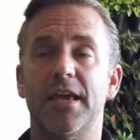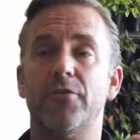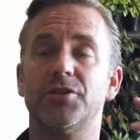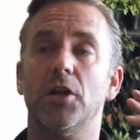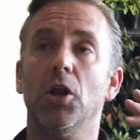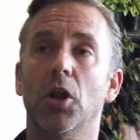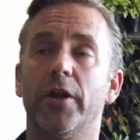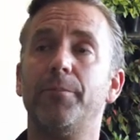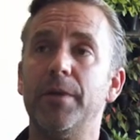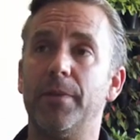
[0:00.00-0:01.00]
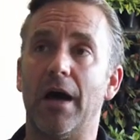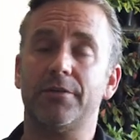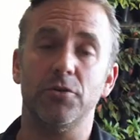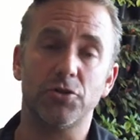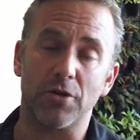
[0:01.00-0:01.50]
There is a lot of people
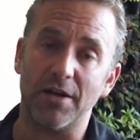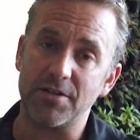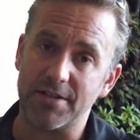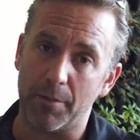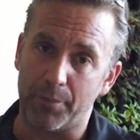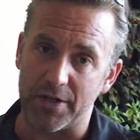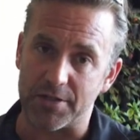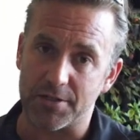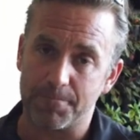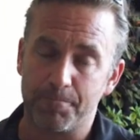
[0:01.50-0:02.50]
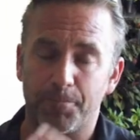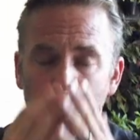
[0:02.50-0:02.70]
out there who's trying to sell prints.